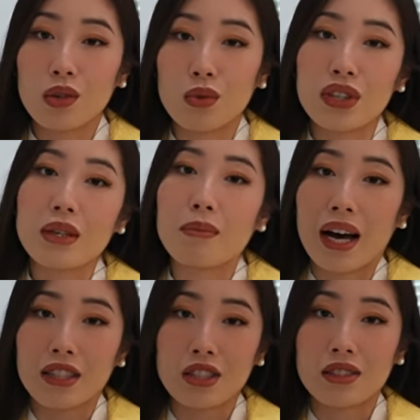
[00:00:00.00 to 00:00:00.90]
really
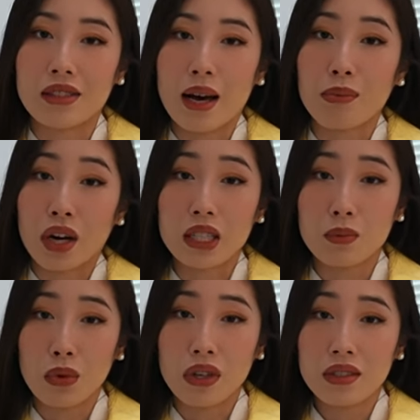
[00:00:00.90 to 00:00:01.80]
matches that
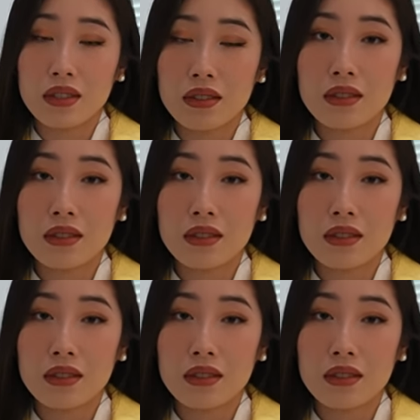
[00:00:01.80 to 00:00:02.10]
price point.